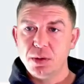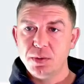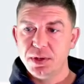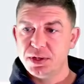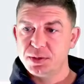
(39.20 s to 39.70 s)

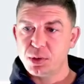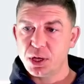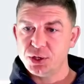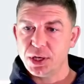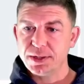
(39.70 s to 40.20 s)
this
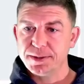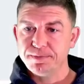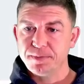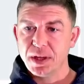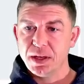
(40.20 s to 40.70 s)
project.
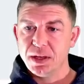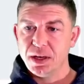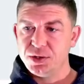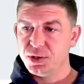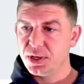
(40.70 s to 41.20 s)

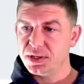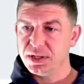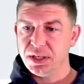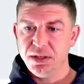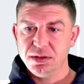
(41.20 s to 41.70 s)
As you can
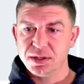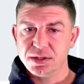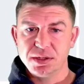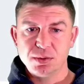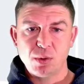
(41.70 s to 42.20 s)
see,
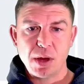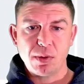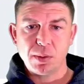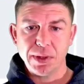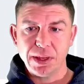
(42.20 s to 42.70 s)
it's right where
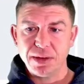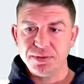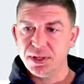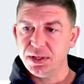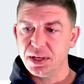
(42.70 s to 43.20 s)
we left
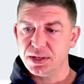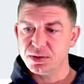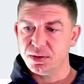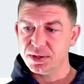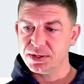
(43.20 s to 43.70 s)
it. It has
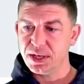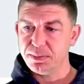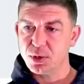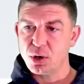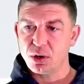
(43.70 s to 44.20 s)
all the same
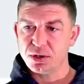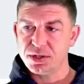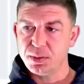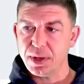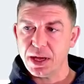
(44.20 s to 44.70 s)
cards
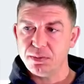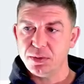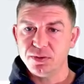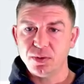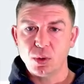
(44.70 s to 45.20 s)
that we had
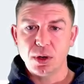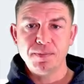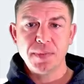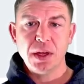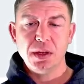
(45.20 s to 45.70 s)
before.
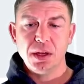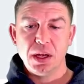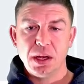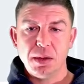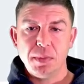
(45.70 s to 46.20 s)

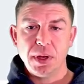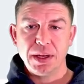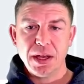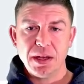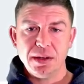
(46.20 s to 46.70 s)

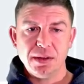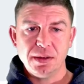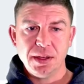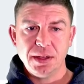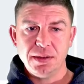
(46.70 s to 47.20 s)
Again,
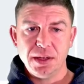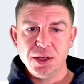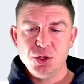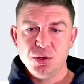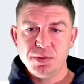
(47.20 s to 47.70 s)
the
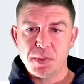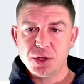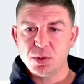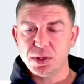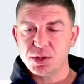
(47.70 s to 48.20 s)
issues
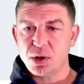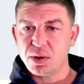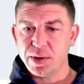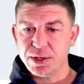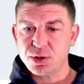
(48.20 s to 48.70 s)
module is
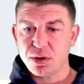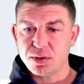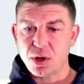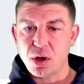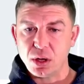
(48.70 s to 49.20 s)
already turned
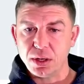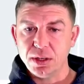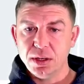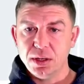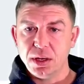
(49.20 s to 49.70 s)
on.
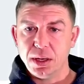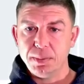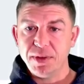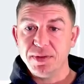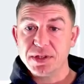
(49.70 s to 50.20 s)

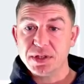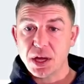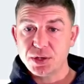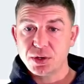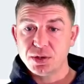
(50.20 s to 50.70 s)
If it's not
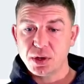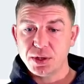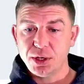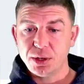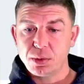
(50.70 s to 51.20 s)
turned on
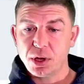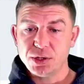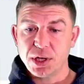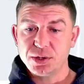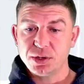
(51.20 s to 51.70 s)
in your
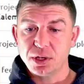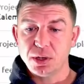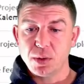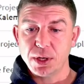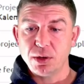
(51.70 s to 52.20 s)
project, you're going to
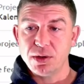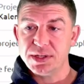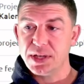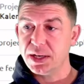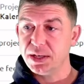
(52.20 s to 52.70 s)
want to go to
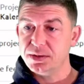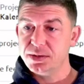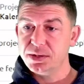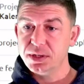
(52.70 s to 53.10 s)
settings,